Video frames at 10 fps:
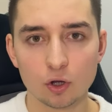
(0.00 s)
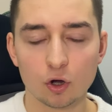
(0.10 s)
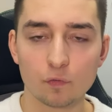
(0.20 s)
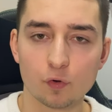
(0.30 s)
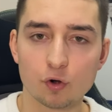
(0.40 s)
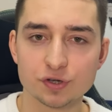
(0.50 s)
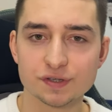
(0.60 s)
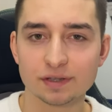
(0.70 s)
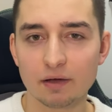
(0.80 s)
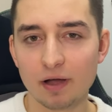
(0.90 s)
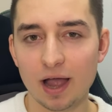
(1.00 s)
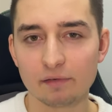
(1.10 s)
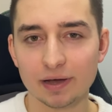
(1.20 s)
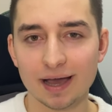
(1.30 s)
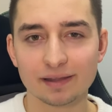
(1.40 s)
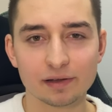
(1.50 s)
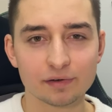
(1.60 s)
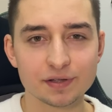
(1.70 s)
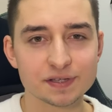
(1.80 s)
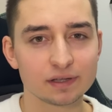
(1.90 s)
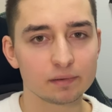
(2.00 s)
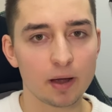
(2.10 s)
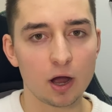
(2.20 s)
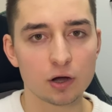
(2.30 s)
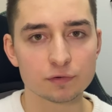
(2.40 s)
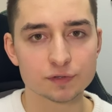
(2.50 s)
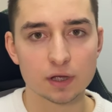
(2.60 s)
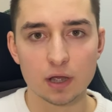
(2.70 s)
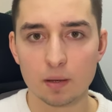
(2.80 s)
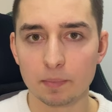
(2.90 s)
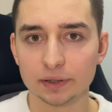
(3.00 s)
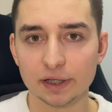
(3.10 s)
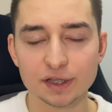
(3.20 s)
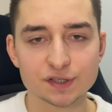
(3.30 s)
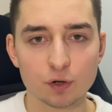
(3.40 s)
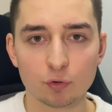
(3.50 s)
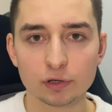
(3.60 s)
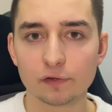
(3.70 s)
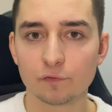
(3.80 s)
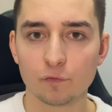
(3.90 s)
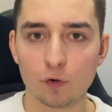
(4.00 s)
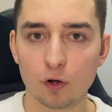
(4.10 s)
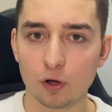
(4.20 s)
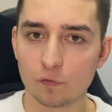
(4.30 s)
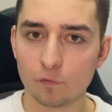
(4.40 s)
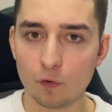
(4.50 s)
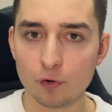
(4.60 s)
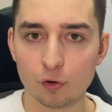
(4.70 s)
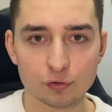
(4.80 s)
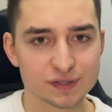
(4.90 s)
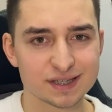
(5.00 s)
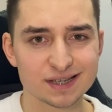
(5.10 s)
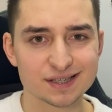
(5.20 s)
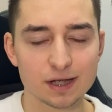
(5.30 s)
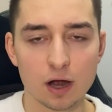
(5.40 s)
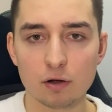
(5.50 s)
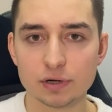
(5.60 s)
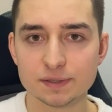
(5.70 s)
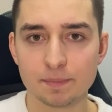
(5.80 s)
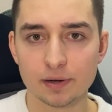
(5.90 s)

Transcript: Of course, now I have an electricity in my house, but it's only for 4 or 6 hours per